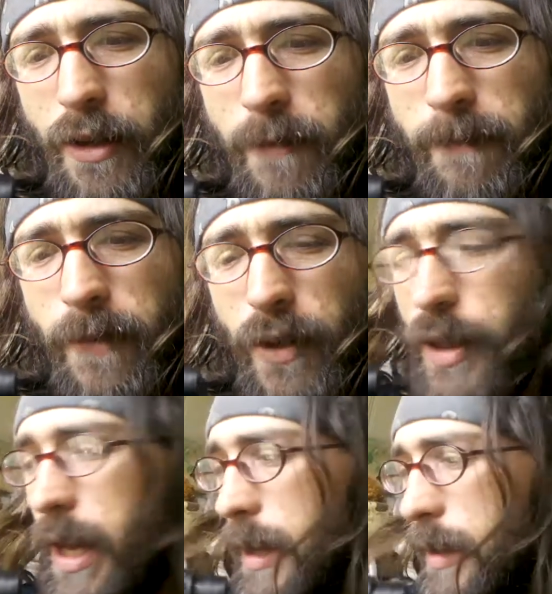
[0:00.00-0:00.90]
I don't
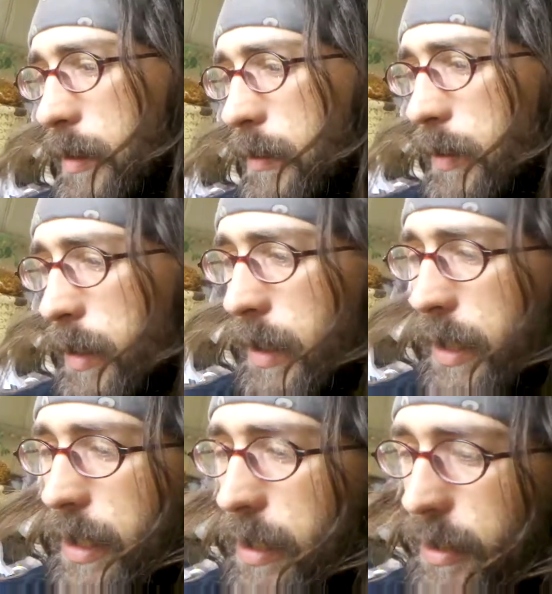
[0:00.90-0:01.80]
feel like,
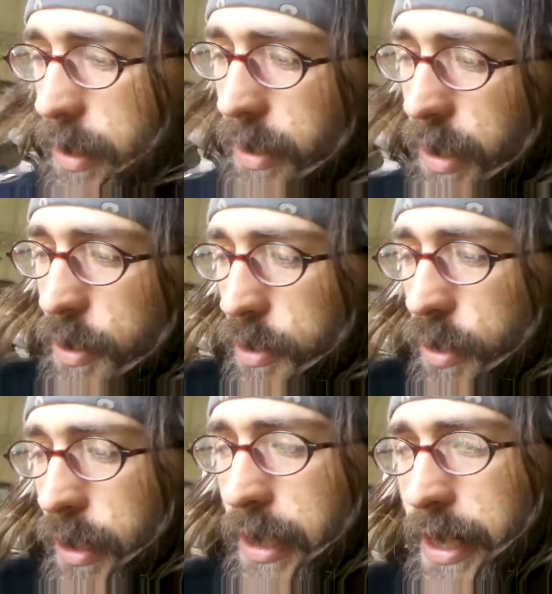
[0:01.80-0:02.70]
it
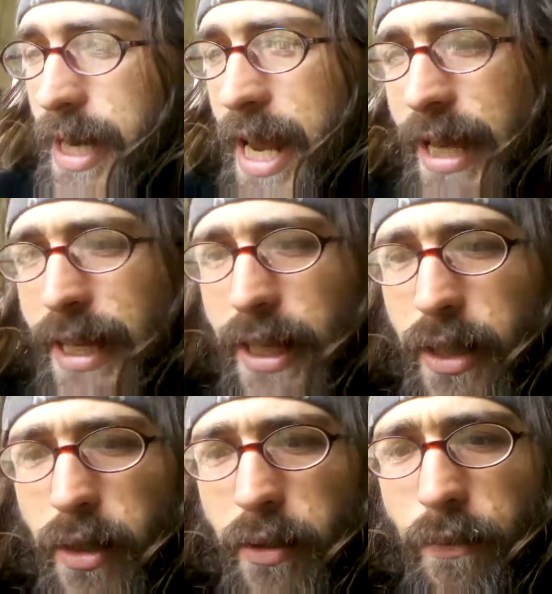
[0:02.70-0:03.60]
doesn't look
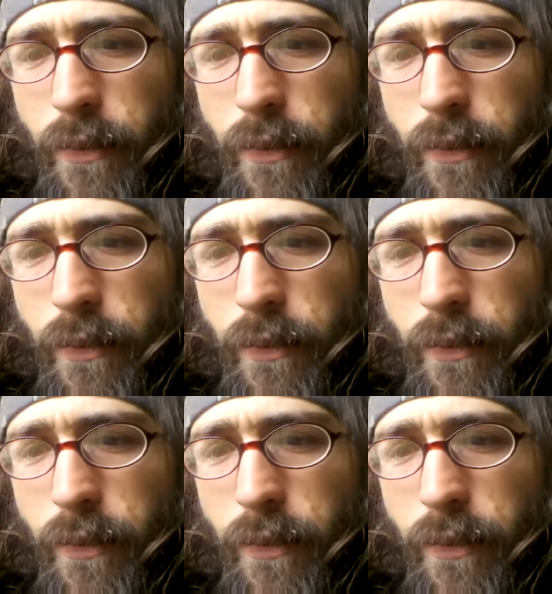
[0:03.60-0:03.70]
daintily